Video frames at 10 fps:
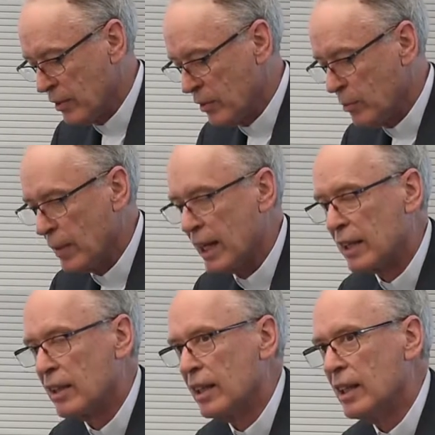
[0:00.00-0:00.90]

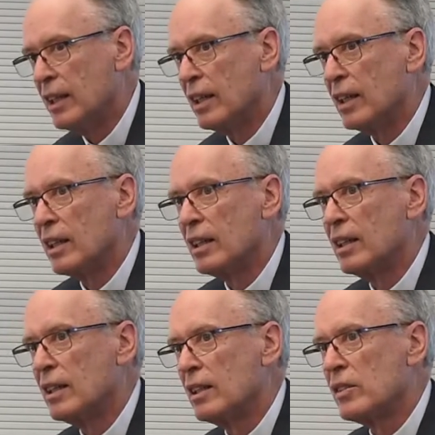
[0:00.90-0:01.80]
make the
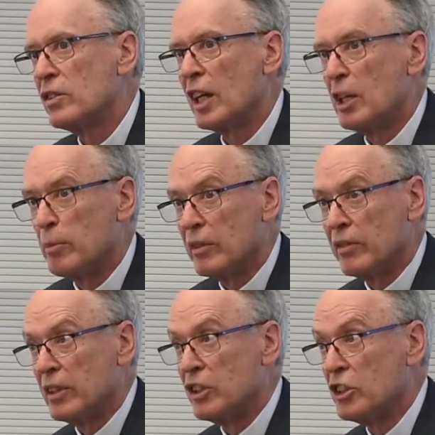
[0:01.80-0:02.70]
statement
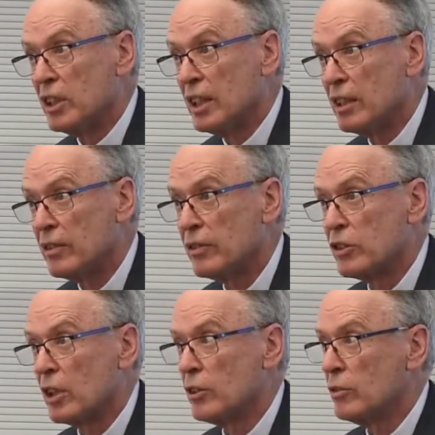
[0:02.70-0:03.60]
for this year, for
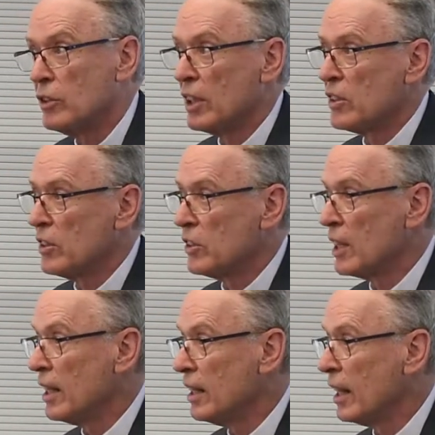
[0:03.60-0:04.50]
Social Justice
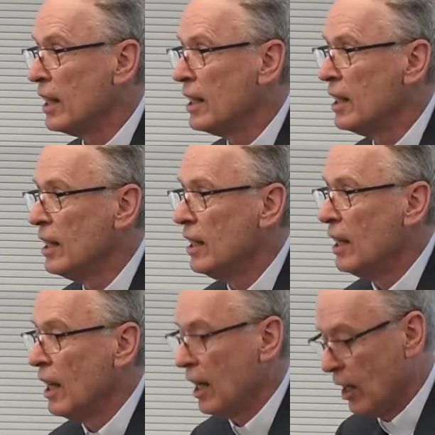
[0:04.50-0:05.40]
Sunday,
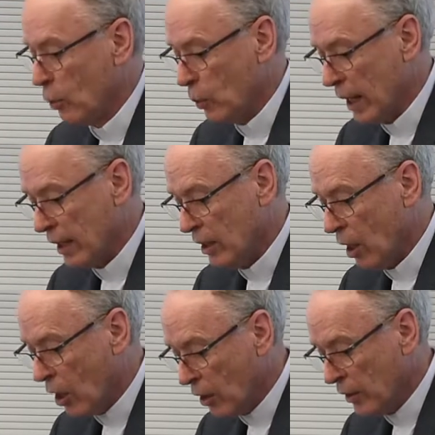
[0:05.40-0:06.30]
one
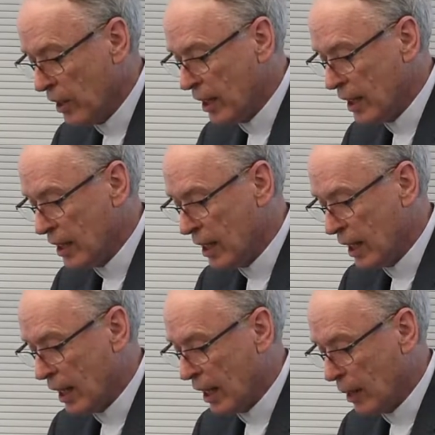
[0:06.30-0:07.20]
on the
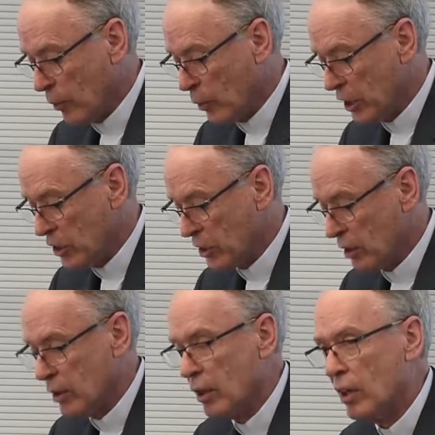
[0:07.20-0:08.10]

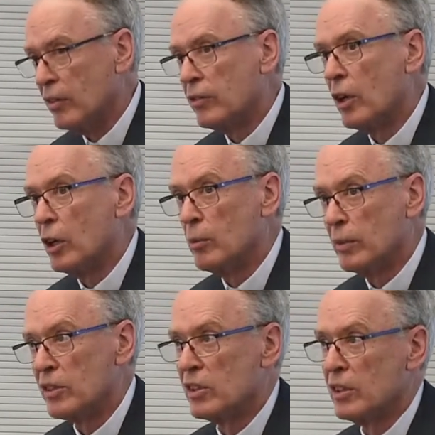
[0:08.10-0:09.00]
question of
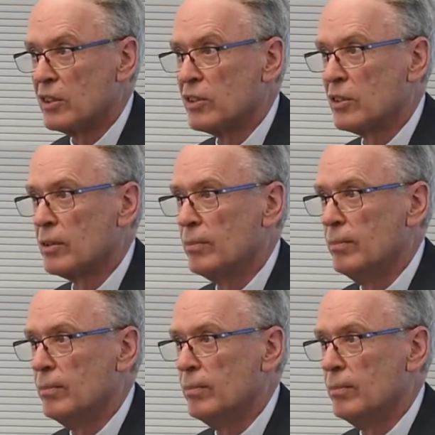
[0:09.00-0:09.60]
homelessness.